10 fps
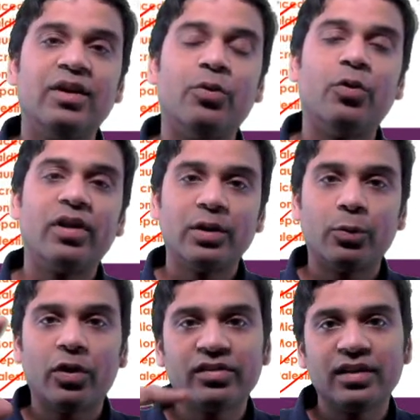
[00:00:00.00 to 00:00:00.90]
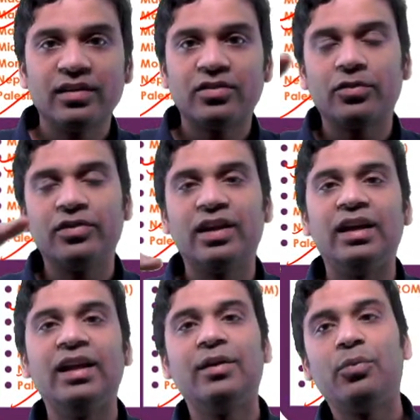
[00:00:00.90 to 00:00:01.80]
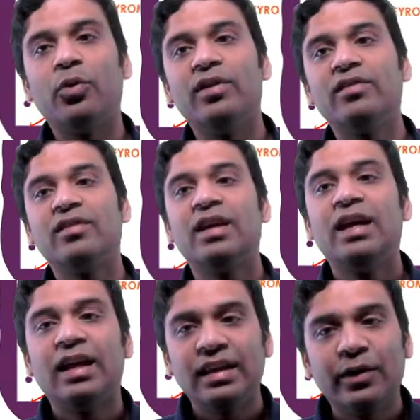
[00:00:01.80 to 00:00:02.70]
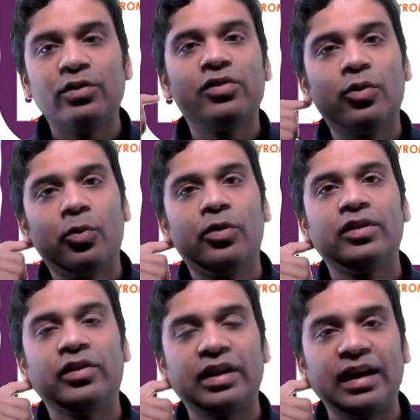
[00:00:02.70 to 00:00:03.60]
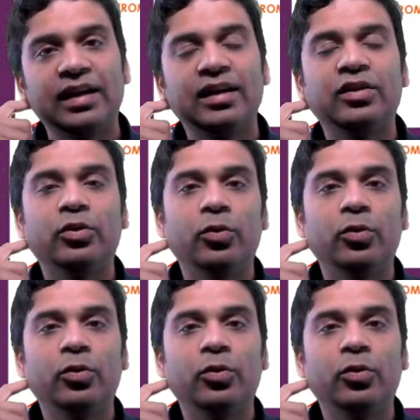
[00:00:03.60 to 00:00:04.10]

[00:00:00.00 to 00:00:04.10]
who are on the watch list of the Indian police, they also go to Thailand